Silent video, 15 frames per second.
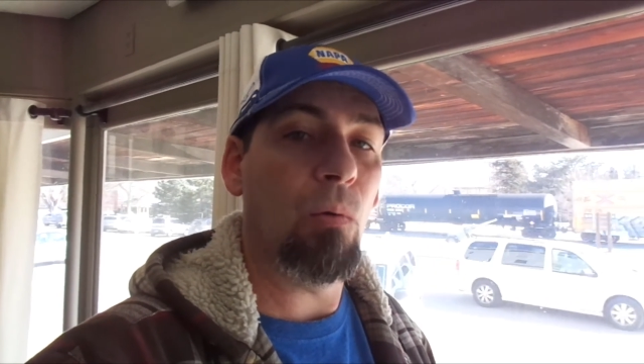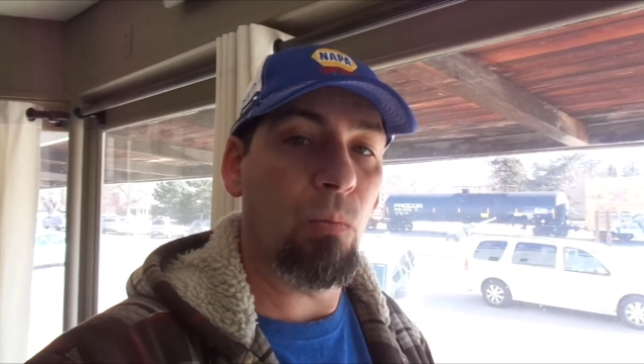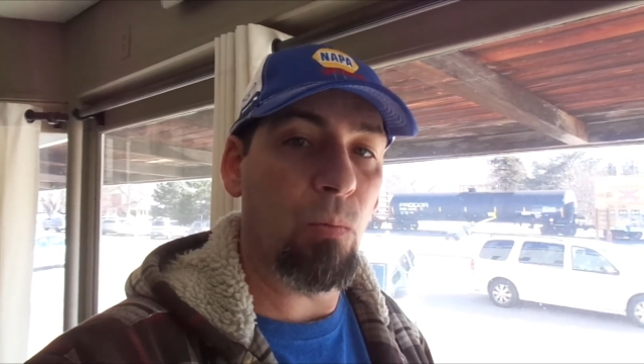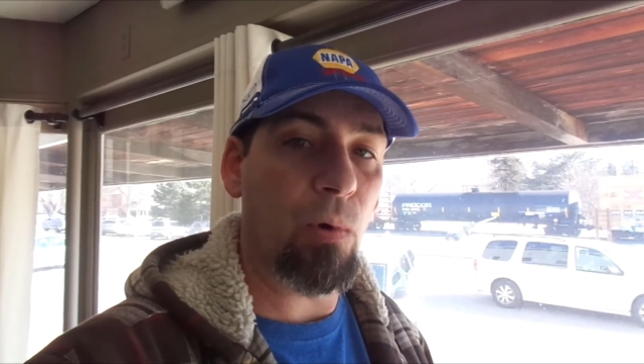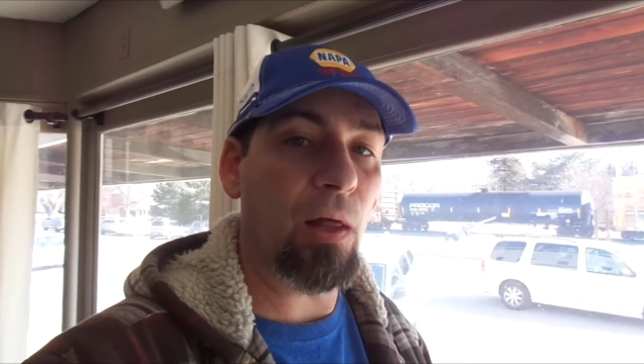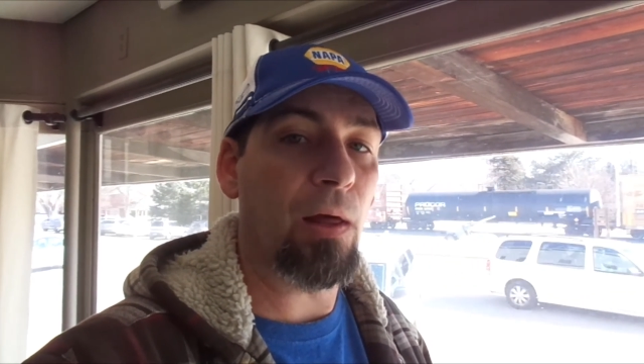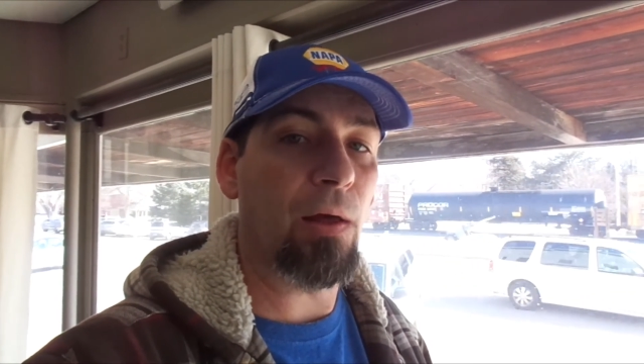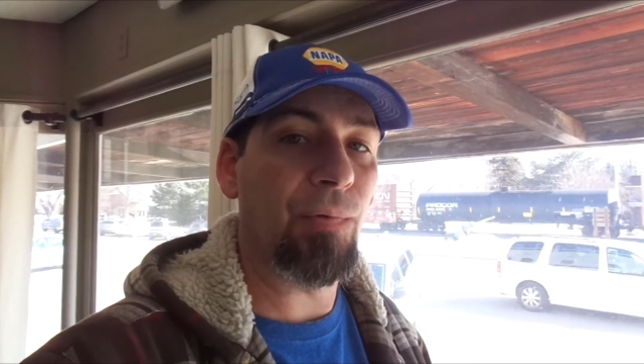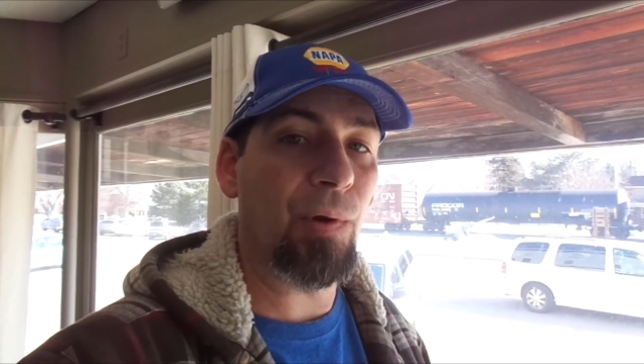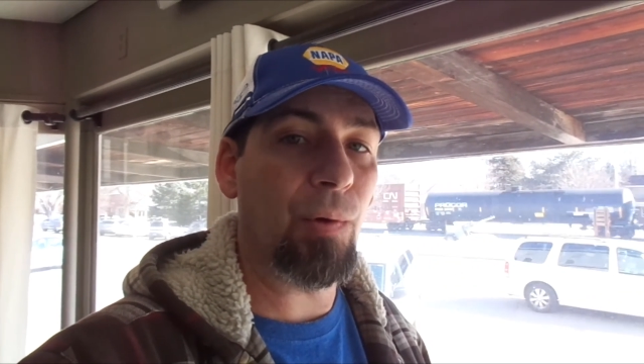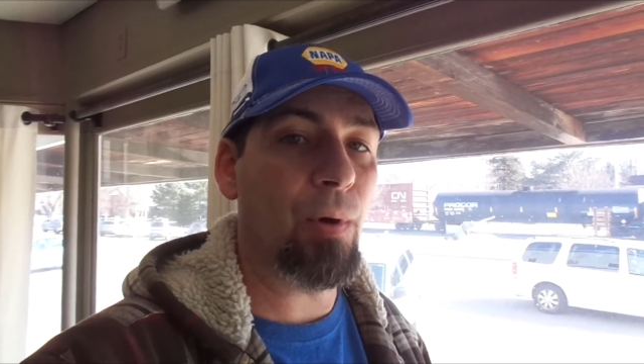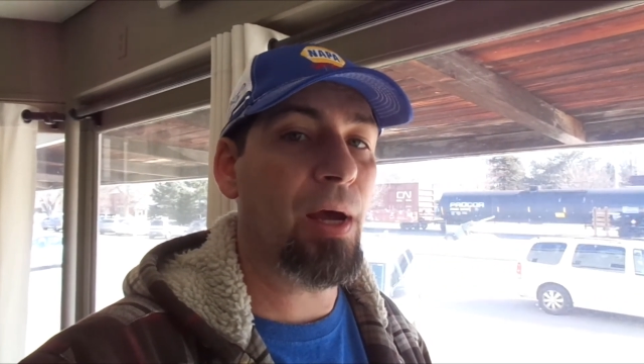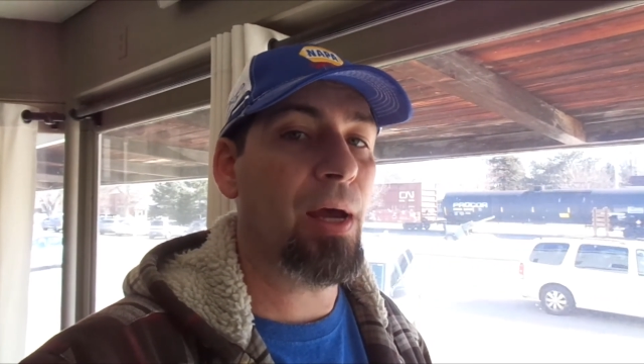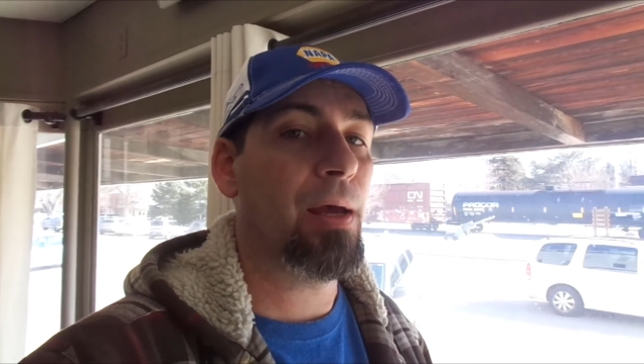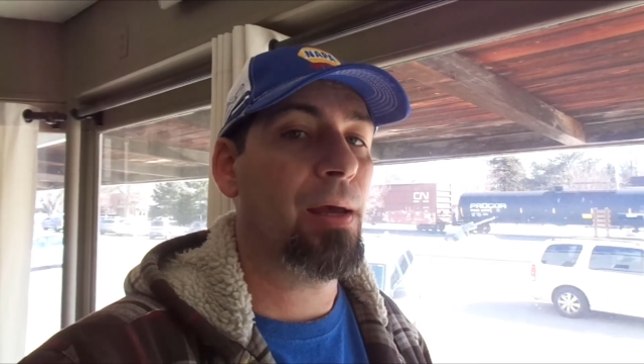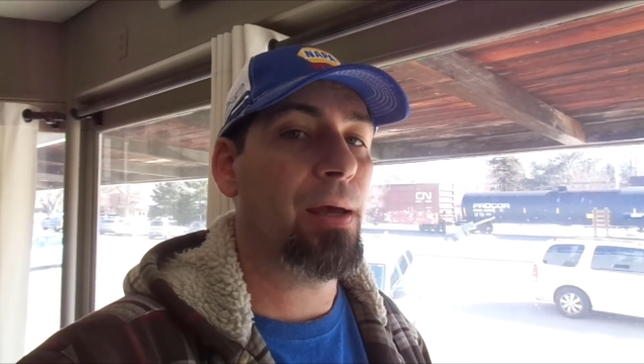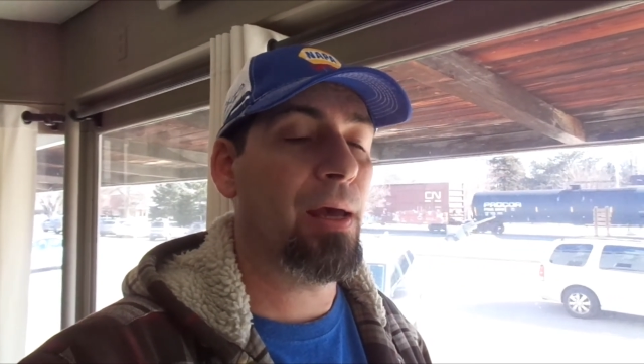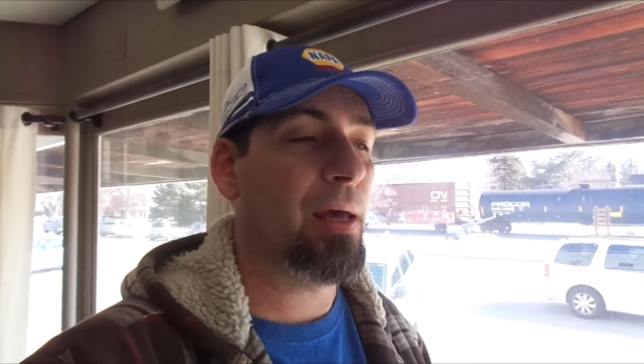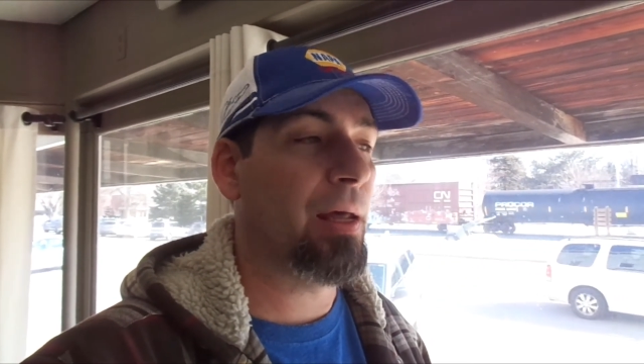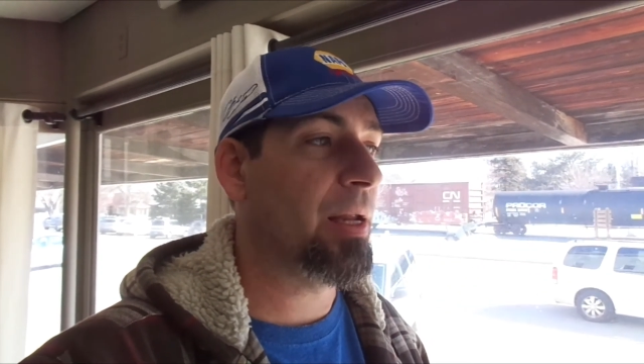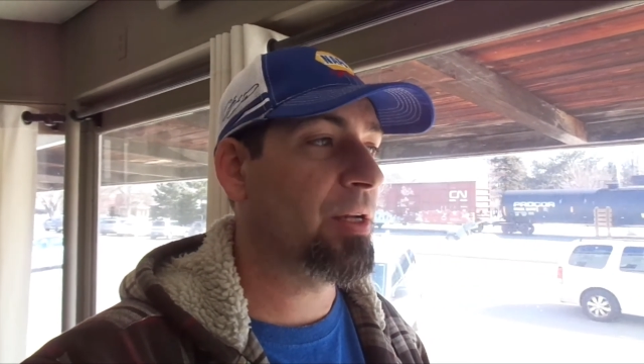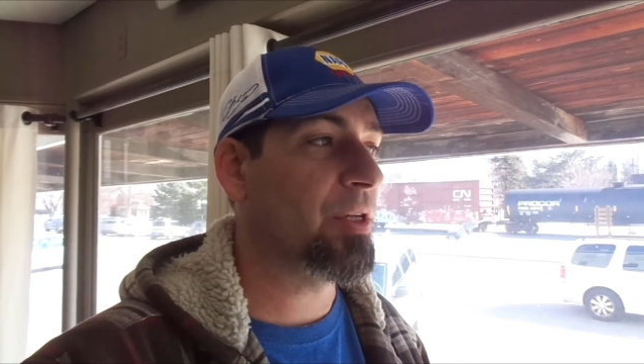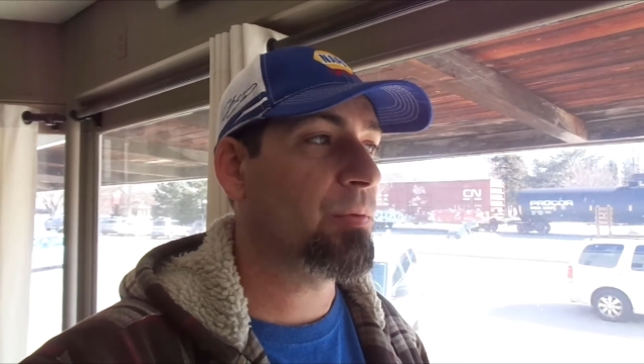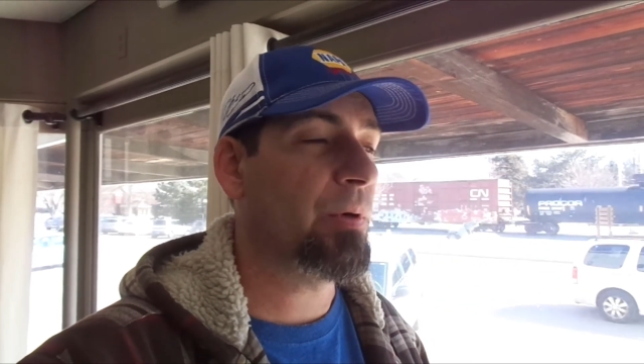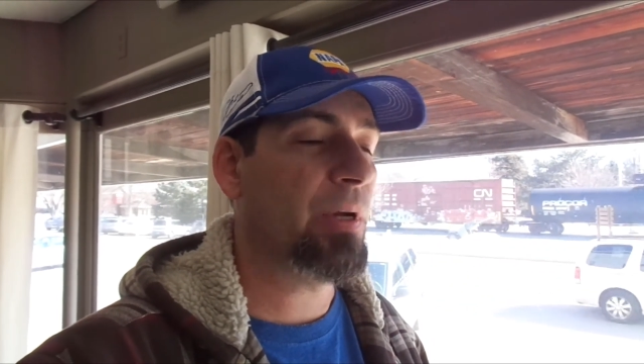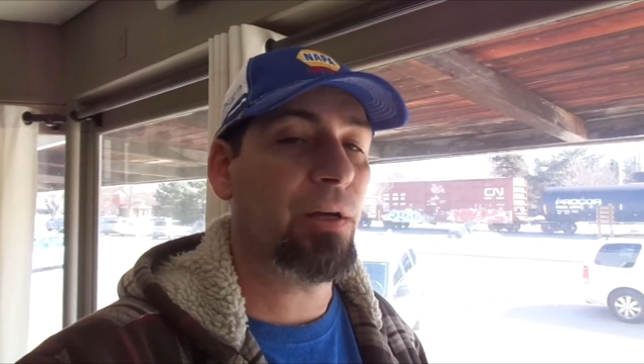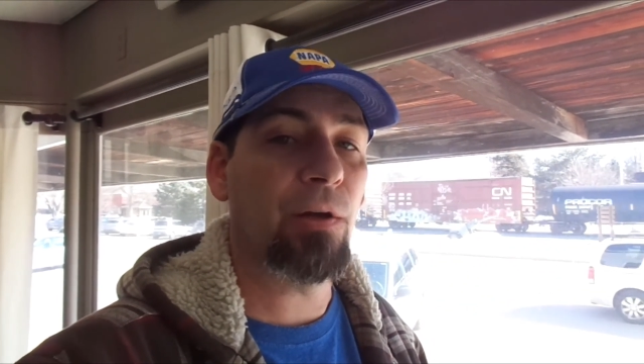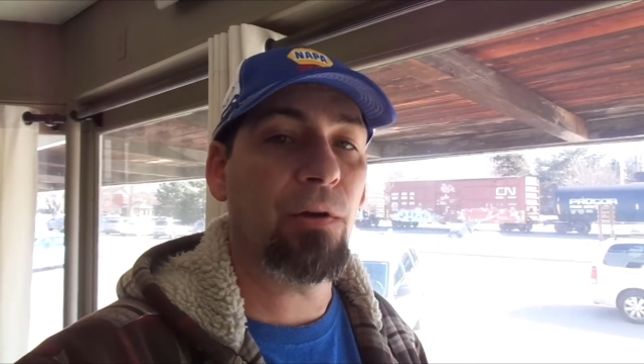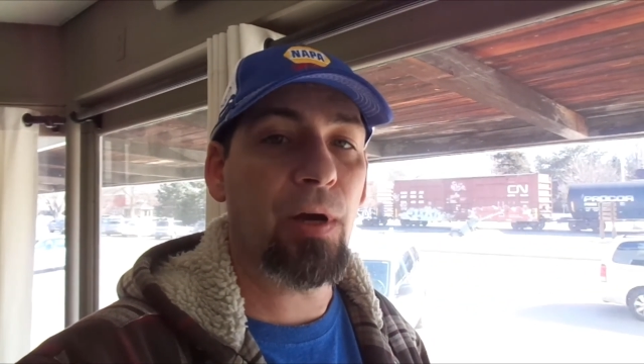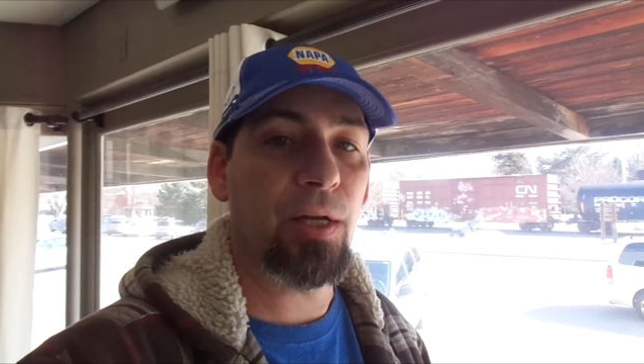well on their way, and I just
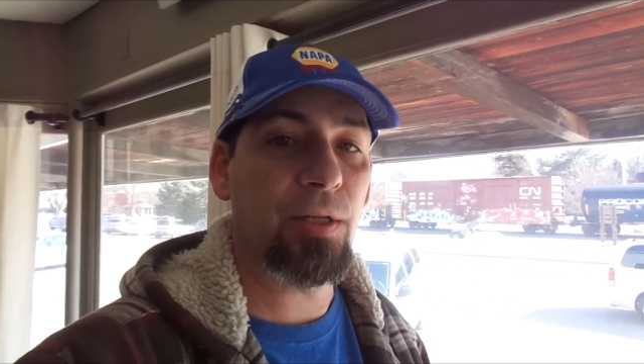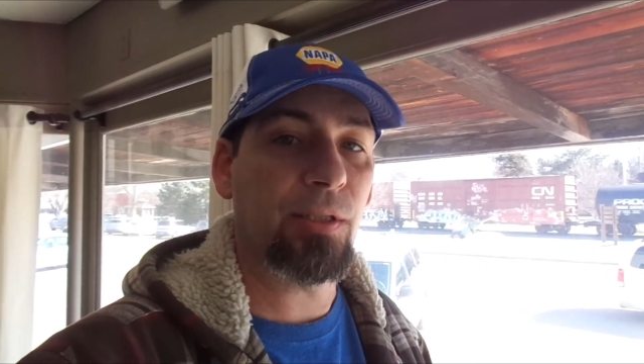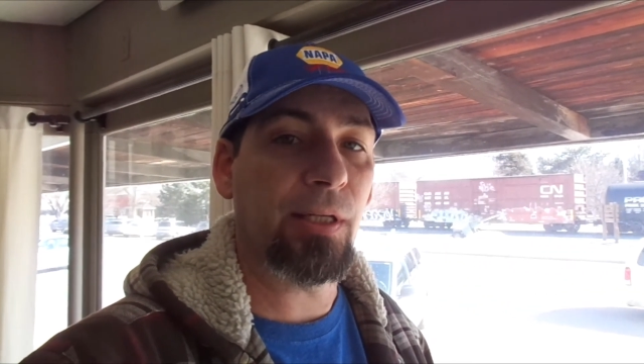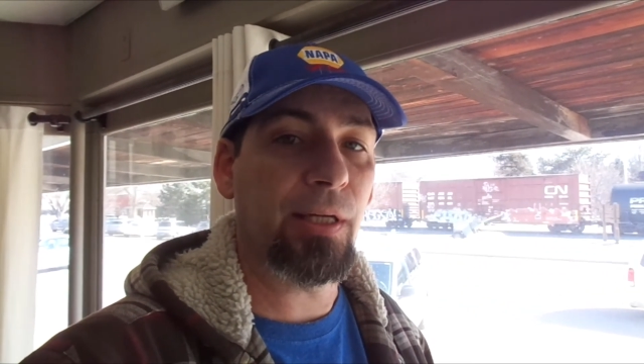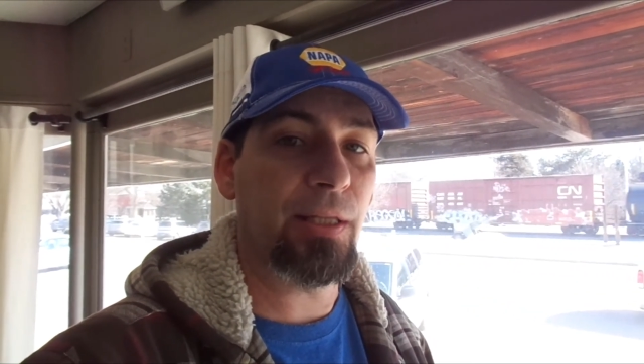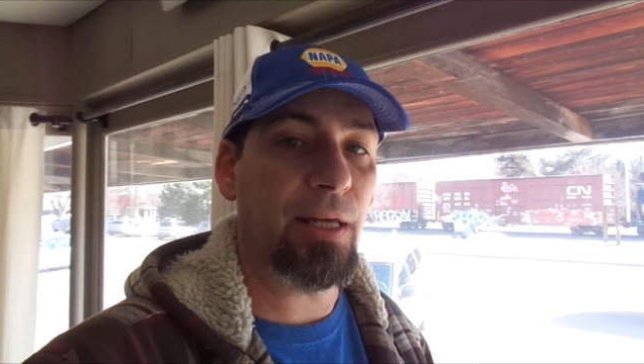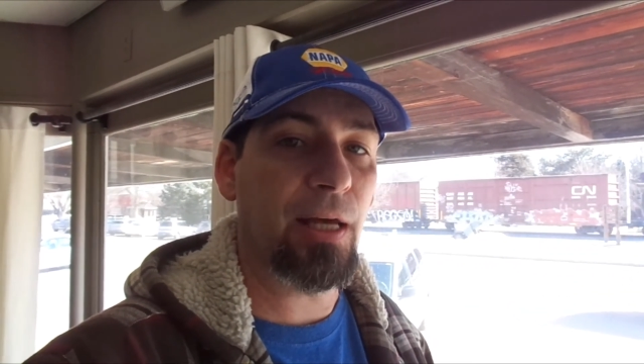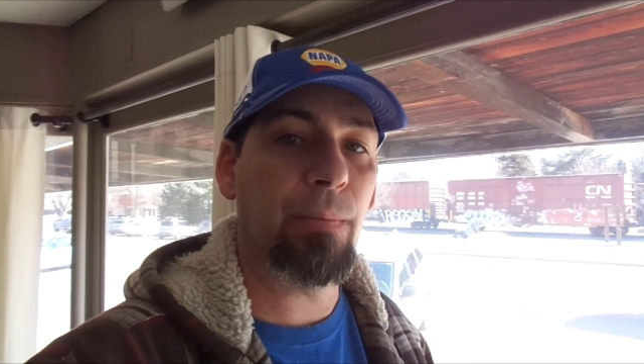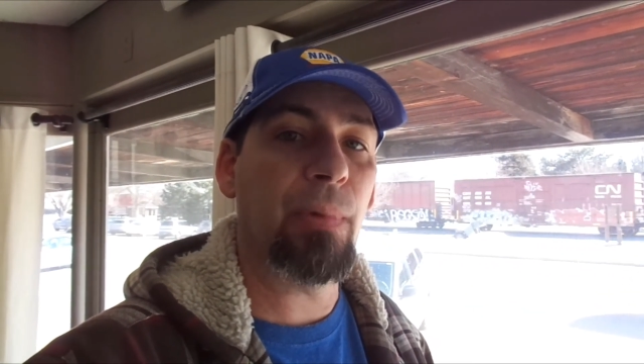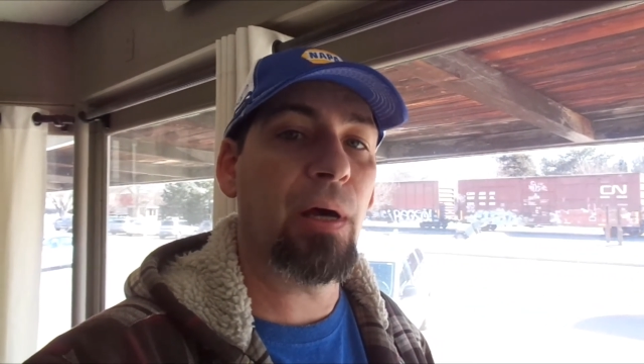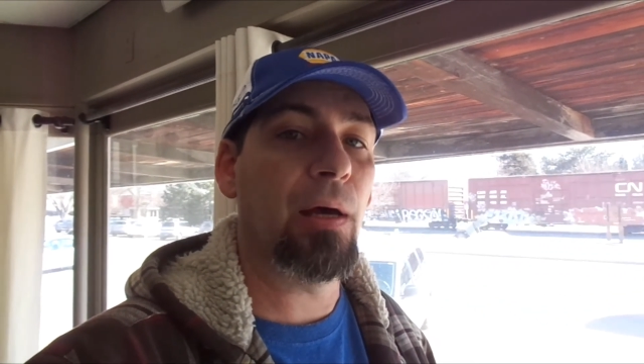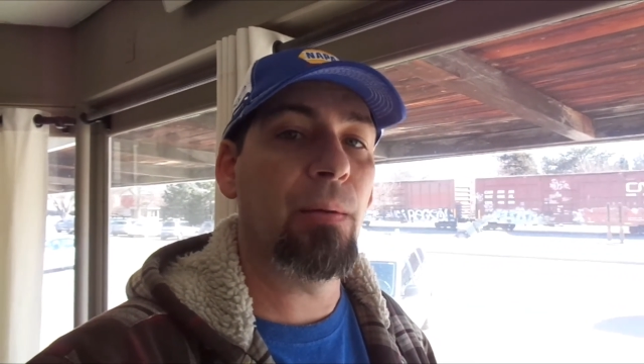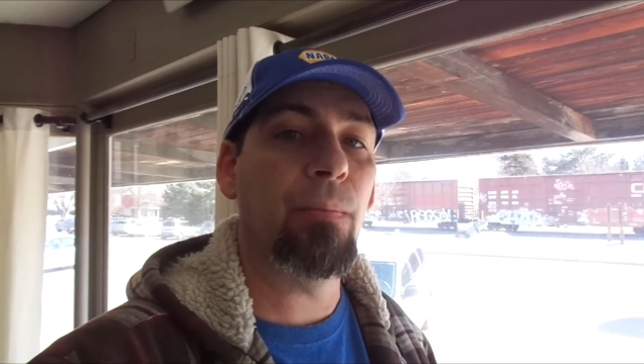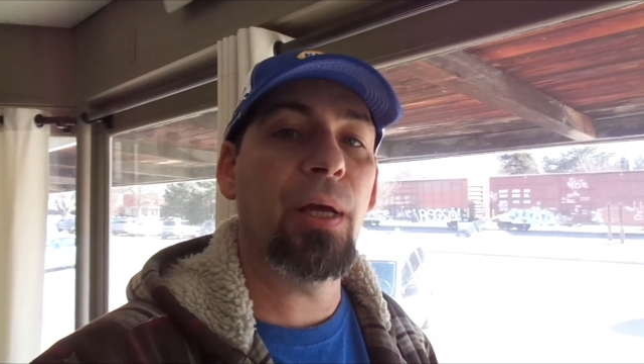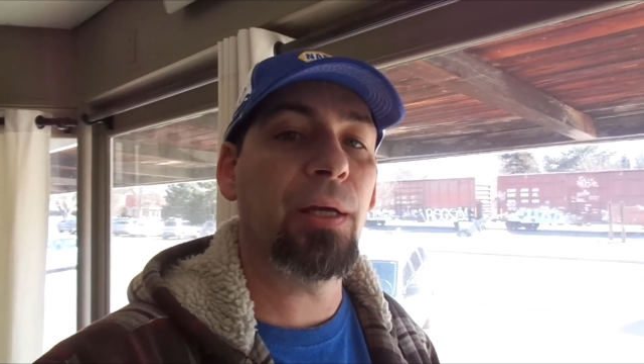want to congratulate them on